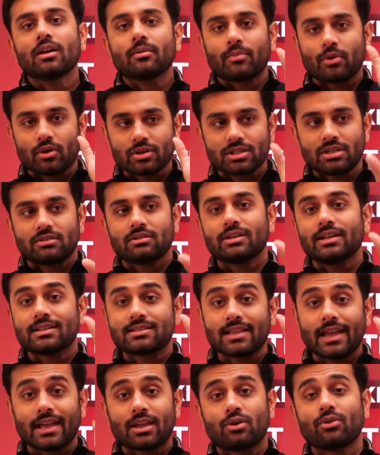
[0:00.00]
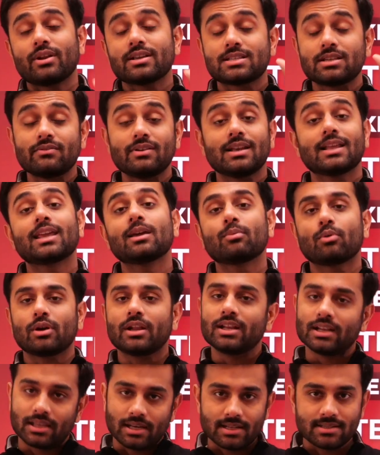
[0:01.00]
because its accuracy will keep on
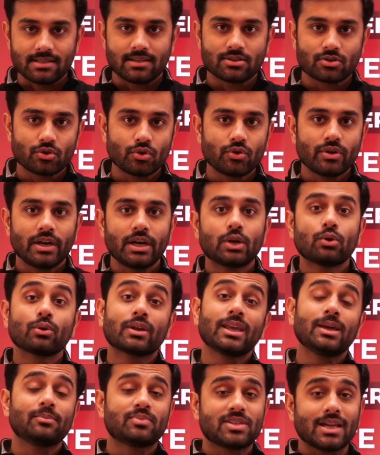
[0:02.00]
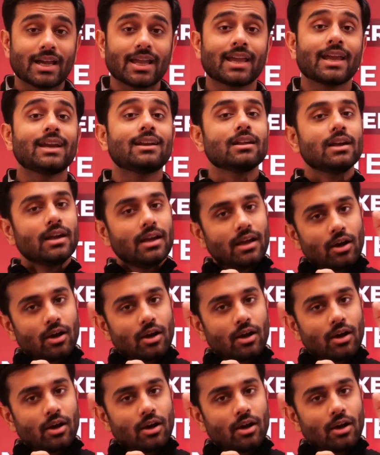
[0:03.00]
increasing. So you need to keep checking it.